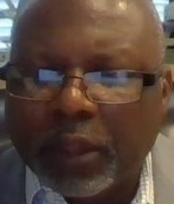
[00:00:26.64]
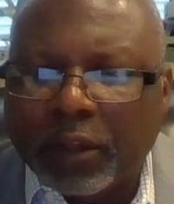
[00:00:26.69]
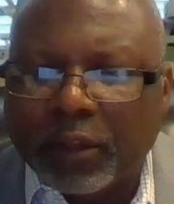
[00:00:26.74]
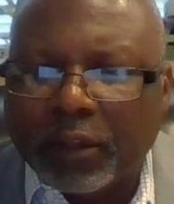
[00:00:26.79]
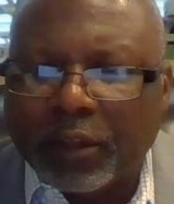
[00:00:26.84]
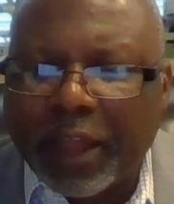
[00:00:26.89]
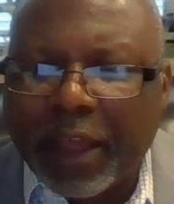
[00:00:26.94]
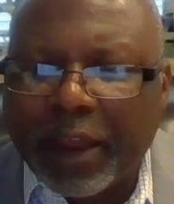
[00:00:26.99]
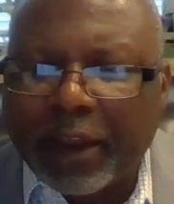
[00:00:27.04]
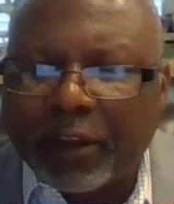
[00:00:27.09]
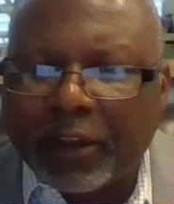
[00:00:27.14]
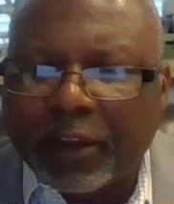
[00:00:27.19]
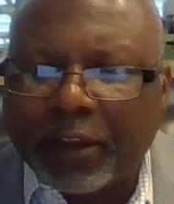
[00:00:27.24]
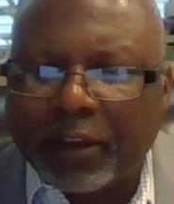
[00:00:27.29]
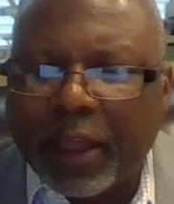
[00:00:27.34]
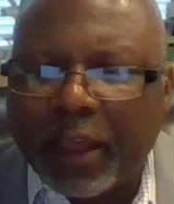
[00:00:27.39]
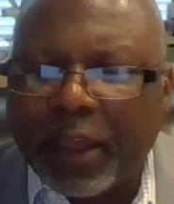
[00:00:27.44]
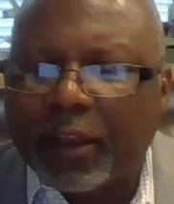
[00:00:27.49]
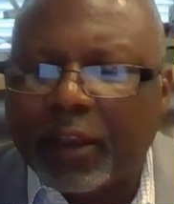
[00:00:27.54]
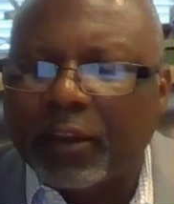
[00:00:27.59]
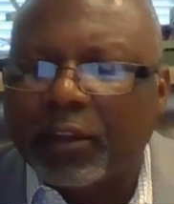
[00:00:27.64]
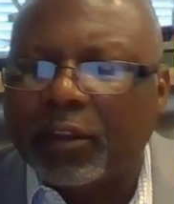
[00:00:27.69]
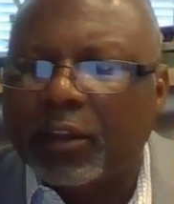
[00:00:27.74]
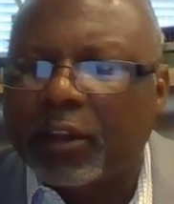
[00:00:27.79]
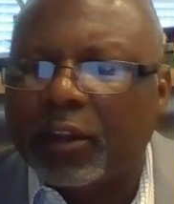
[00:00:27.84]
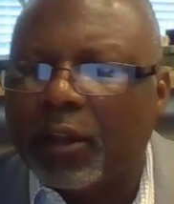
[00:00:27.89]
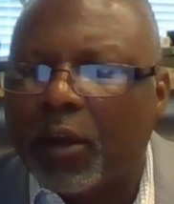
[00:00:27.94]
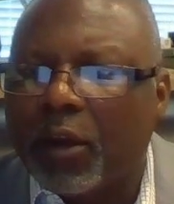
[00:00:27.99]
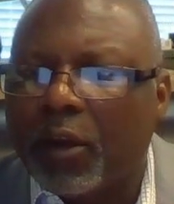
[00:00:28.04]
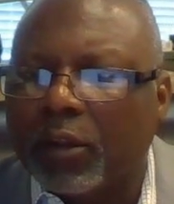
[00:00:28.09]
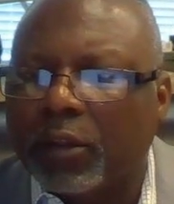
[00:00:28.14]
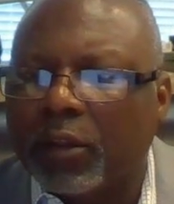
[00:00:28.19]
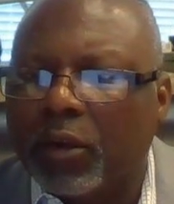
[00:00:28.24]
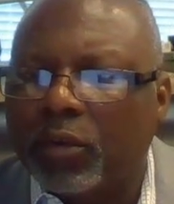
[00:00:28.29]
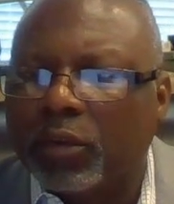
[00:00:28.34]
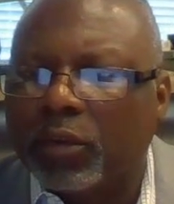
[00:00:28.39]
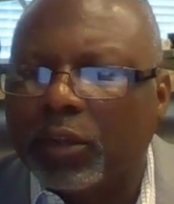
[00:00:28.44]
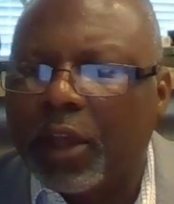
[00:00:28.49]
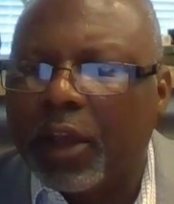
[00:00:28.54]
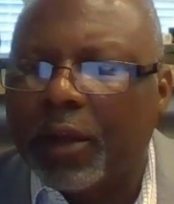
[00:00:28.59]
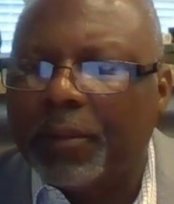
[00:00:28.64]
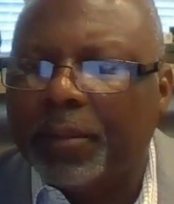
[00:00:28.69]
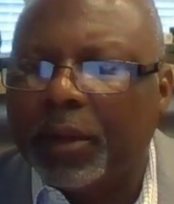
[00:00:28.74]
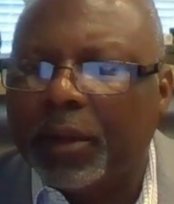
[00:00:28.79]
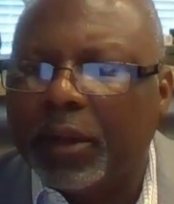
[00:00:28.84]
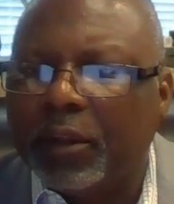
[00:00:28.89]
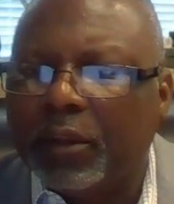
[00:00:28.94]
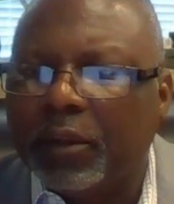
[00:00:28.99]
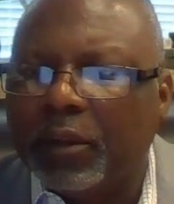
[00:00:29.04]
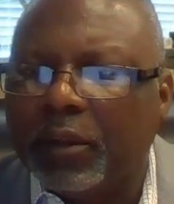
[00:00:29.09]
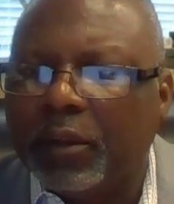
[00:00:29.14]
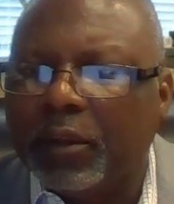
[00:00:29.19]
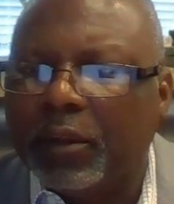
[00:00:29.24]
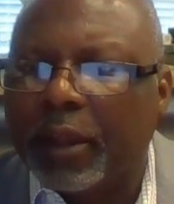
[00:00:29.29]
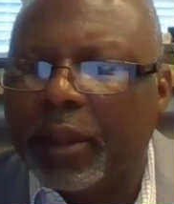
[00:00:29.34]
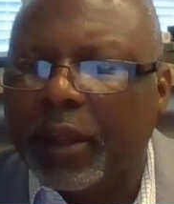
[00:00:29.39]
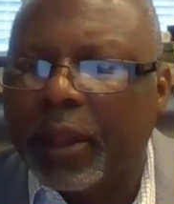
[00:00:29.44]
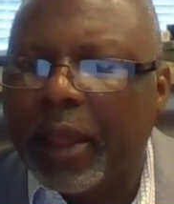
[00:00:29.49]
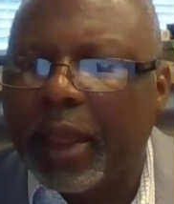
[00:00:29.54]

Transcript: If that is the case, are those companies